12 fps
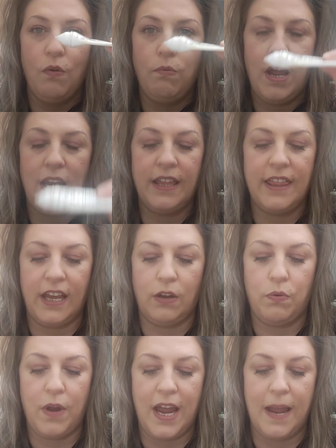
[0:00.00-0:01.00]
Really thick
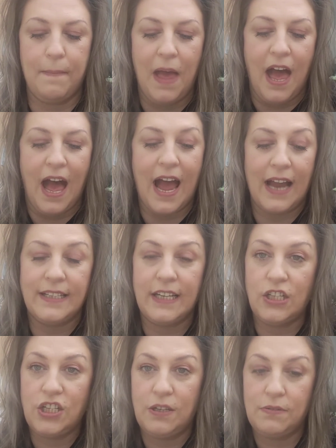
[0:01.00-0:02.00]
cream. I
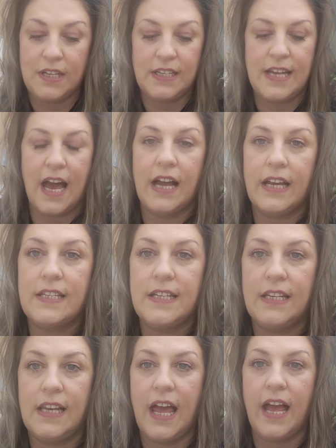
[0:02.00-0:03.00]
did use it
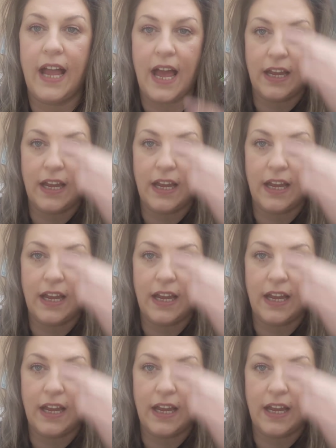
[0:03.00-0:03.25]
targetedly.